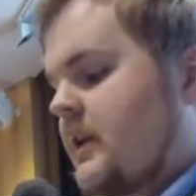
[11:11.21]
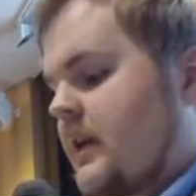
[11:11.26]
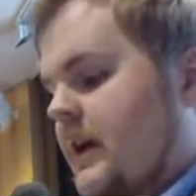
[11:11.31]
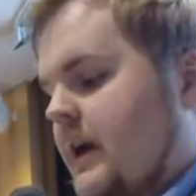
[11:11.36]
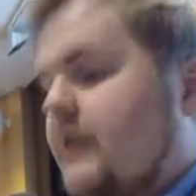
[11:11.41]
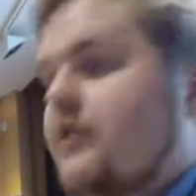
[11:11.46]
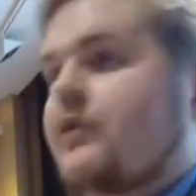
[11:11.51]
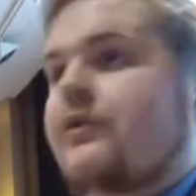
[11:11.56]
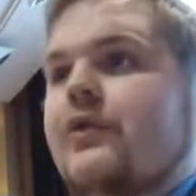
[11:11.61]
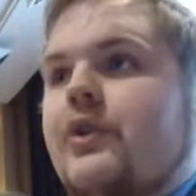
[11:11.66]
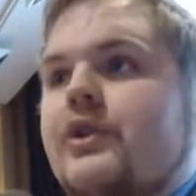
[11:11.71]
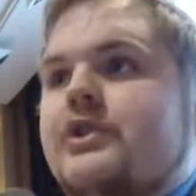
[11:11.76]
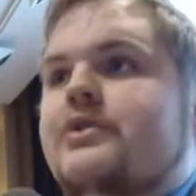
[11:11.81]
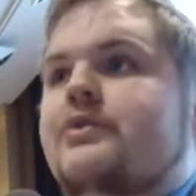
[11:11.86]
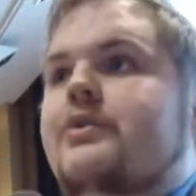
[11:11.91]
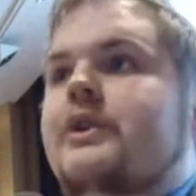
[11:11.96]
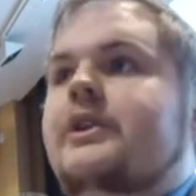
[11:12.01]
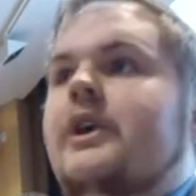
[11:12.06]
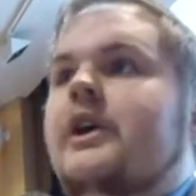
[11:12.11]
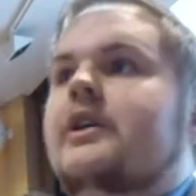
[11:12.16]
and of course
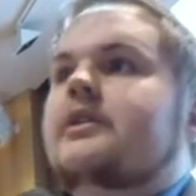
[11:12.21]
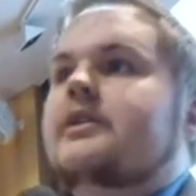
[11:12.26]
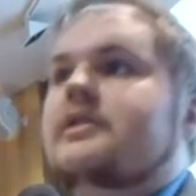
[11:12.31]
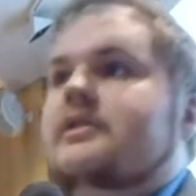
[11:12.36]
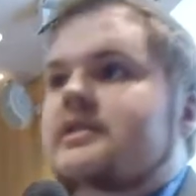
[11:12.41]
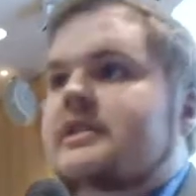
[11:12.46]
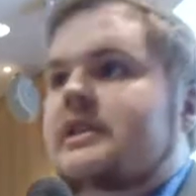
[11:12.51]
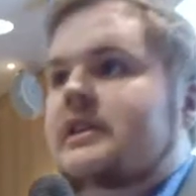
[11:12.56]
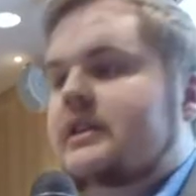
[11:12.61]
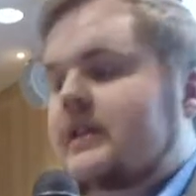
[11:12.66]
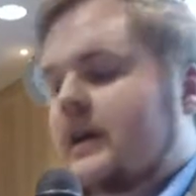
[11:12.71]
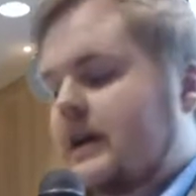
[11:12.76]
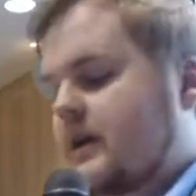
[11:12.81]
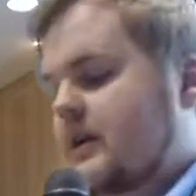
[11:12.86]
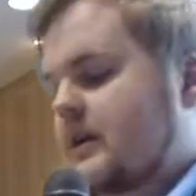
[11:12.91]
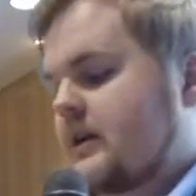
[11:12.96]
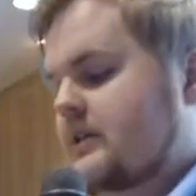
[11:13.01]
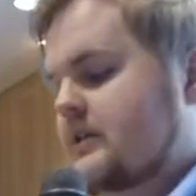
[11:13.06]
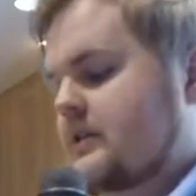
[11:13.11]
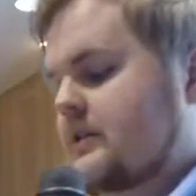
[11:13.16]
redundancy that
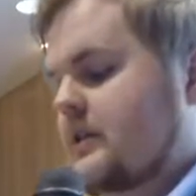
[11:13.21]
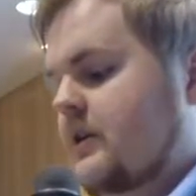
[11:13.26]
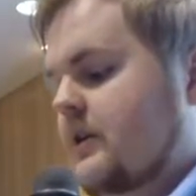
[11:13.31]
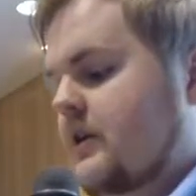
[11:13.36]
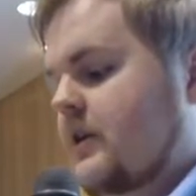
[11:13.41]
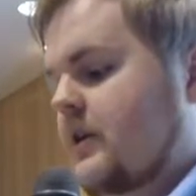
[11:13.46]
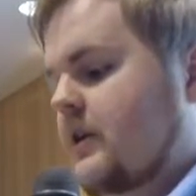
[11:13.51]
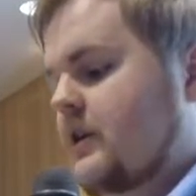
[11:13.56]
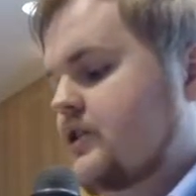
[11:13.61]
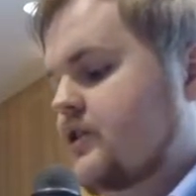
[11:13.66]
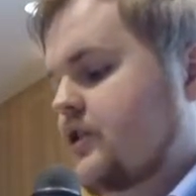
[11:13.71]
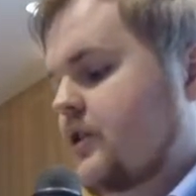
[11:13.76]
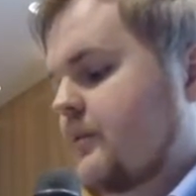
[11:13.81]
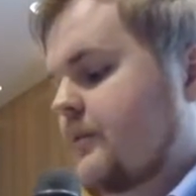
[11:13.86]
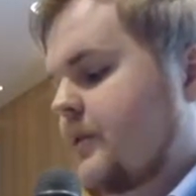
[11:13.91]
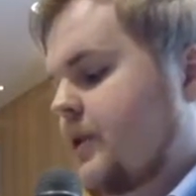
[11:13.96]
is enjoyed